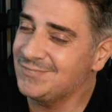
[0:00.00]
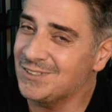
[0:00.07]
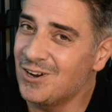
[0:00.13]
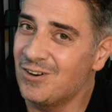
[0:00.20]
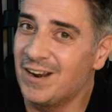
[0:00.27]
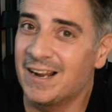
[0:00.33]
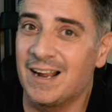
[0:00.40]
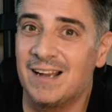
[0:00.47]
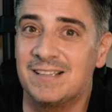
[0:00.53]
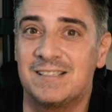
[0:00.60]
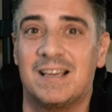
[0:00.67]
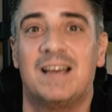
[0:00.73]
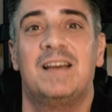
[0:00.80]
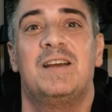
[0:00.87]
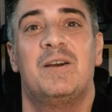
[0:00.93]
All right, guys.
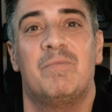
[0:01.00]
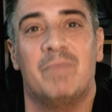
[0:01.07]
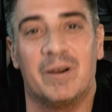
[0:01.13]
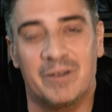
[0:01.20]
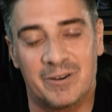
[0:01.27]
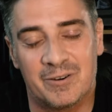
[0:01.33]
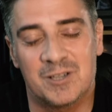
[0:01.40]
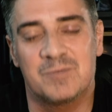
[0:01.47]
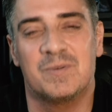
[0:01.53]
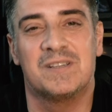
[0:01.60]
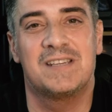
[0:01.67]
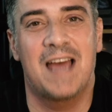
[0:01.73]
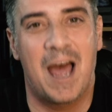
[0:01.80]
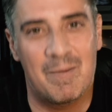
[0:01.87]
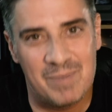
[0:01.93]
Merry
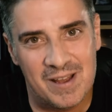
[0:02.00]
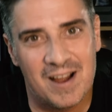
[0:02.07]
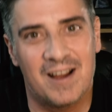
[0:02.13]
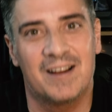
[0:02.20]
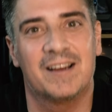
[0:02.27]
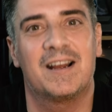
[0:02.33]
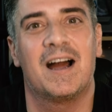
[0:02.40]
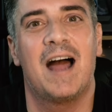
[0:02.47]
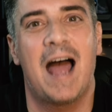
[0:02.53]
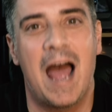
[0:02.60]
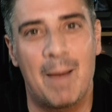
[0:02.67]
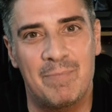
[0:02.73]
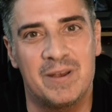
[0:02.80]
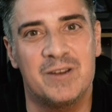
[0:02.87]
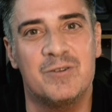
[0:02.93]
Christmas, Happy Hanukkah,
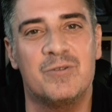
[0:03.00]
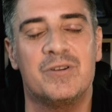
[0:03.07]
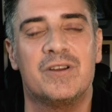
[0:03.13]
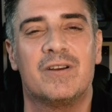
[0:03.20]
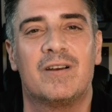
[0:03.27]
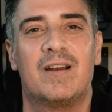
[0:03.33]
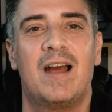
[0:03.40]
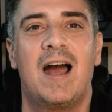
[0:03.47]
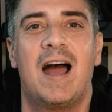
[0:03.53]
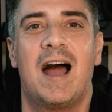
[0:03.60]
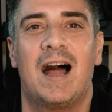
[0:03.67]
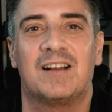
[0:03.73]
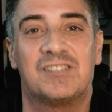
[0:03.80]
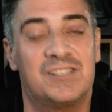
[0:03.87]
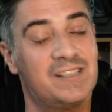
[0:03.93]
Happy New Year.
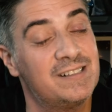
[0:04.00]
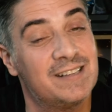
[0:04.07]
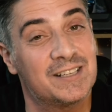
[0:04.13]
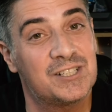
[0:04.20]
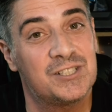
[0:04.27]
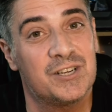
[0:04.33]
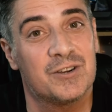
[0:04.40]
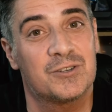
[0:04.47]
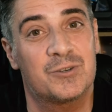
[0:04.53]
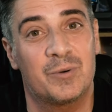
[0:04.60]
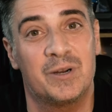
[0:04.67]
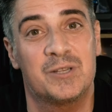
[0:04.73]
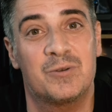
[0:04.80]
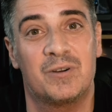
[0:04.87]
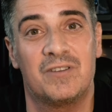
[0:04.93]
I'll see you next year,
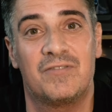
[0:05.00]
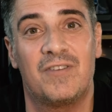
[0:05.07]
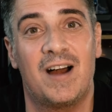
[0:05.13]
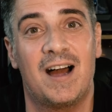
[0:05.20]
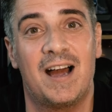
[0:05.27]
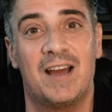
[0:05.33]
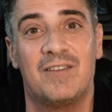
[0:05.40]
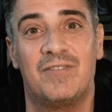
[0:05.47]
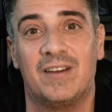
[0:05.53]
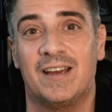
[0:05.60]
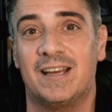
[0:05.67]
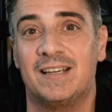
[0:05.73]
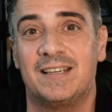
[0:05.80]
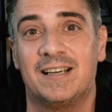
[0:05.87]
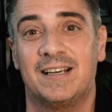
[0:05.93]
2025,
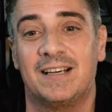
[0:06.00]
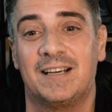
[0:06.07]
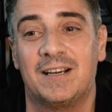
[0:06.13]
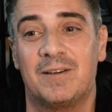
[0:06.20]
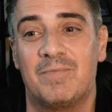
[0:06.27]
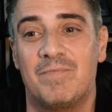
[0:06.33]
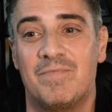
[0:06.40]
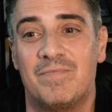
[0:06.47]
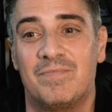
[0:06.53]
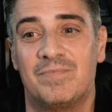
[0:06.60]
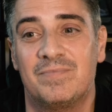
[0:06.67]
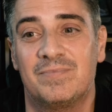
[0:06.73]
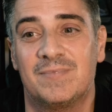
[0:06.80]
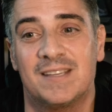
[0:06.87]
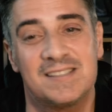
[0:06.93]
and
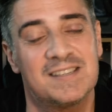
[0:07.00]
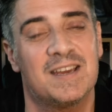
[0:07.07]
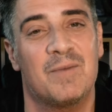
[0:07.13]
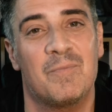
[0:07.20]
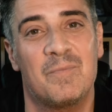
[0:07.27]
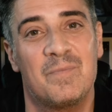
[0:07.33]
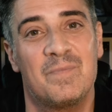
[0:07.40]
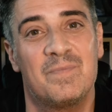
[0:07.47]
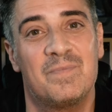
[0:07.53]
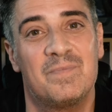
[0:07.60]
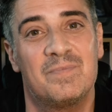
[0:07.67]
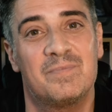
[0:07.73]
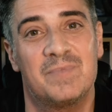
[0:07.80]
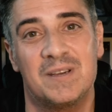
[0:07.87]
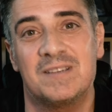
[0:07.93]
that's it.
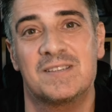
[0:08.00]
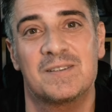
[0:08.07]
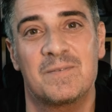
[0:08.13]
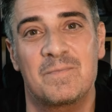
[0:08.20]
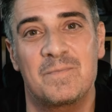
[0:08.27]
Peace.